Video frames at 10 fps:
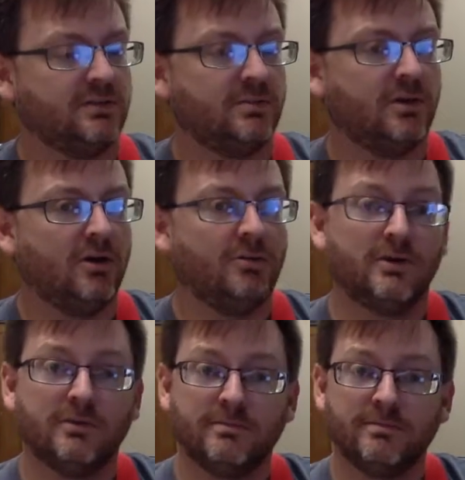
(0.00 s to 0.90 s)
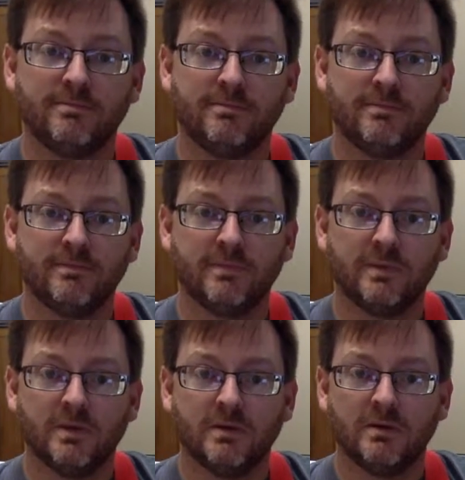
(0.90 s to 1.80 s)
with a palm mute,
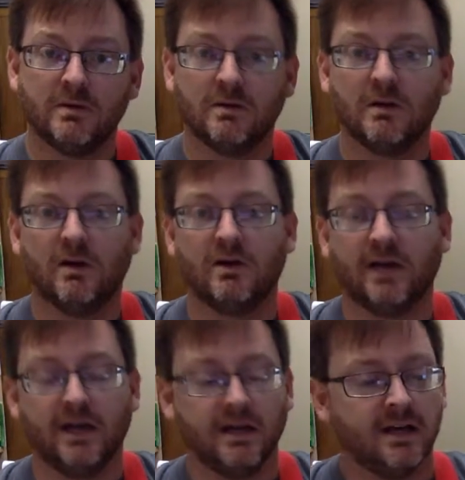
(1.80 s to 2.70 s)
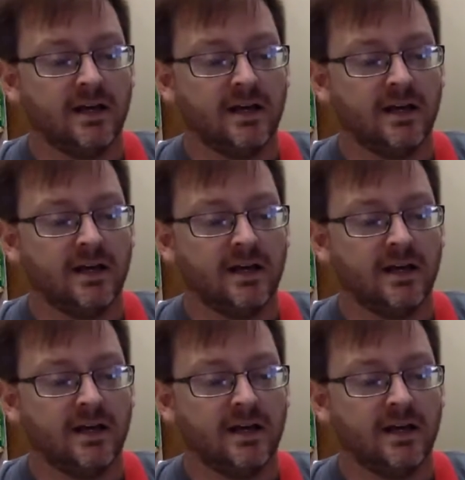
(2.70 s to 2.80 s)
okay,